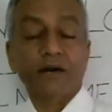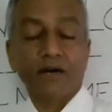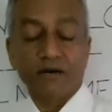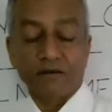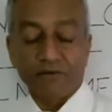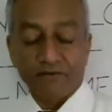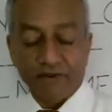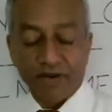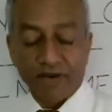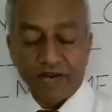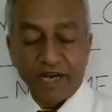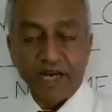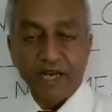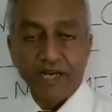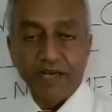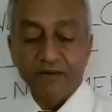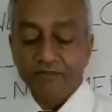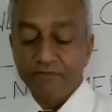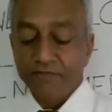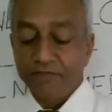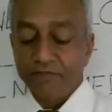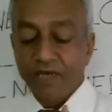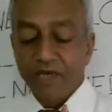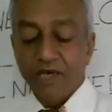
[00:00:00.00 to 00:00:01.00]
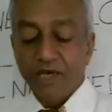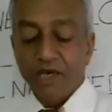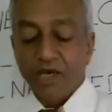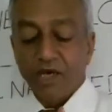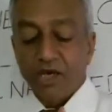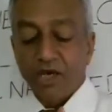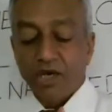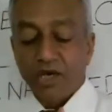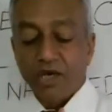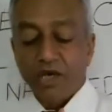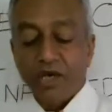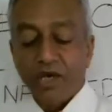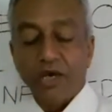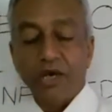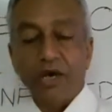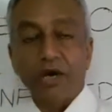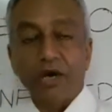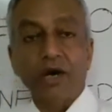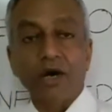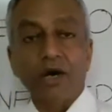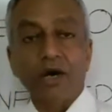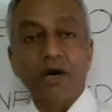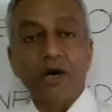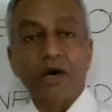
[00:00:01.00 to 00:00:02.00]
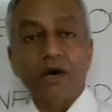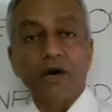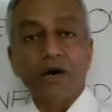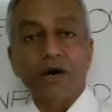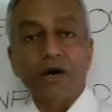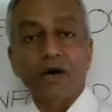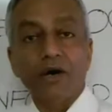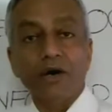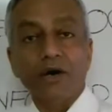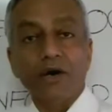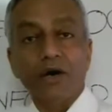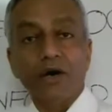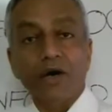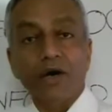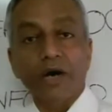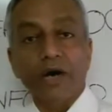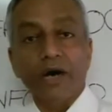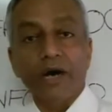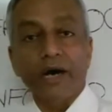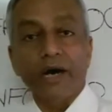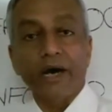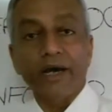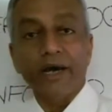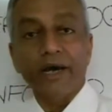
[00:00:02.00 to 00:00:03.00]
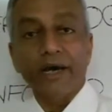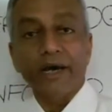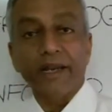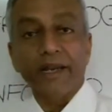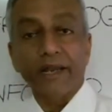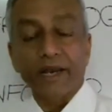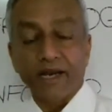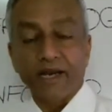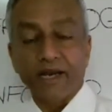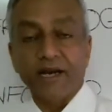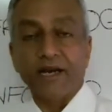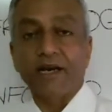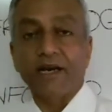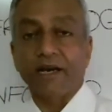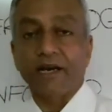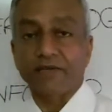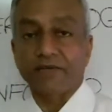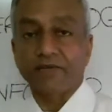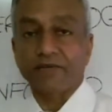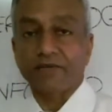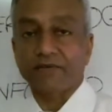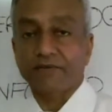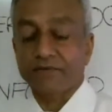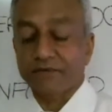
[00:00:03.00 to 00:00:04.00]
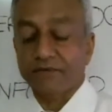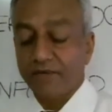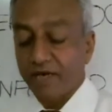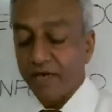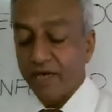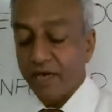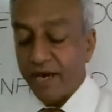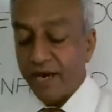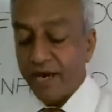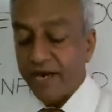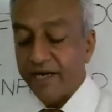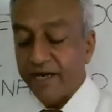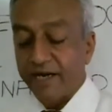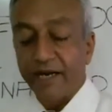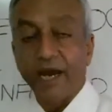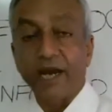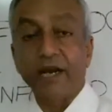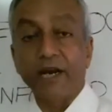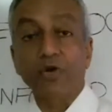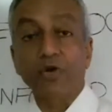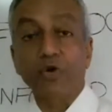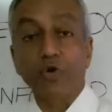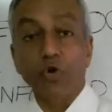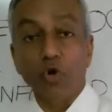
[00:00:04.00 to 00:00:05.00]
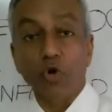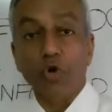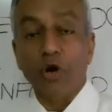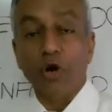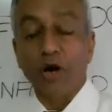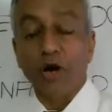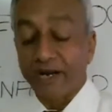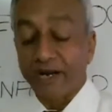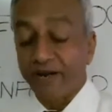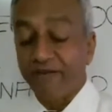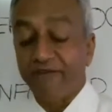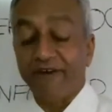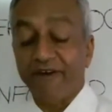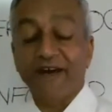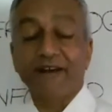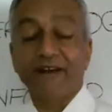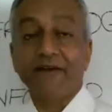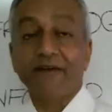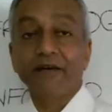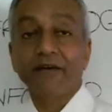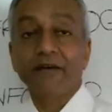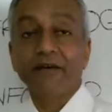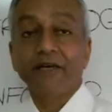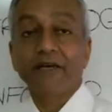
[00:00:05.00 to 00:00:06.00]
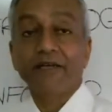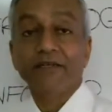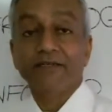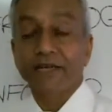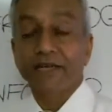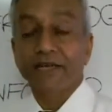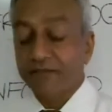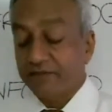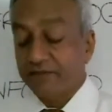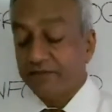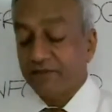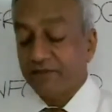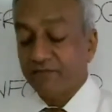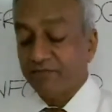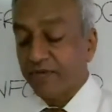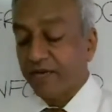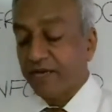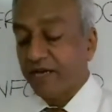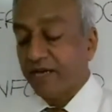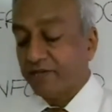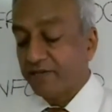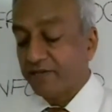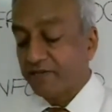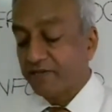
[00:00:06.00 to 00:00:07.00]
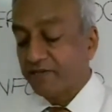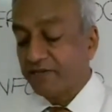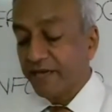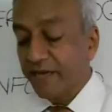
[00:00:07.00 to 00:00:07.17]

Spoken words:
trainee uh, recognize and know and aware that something like this can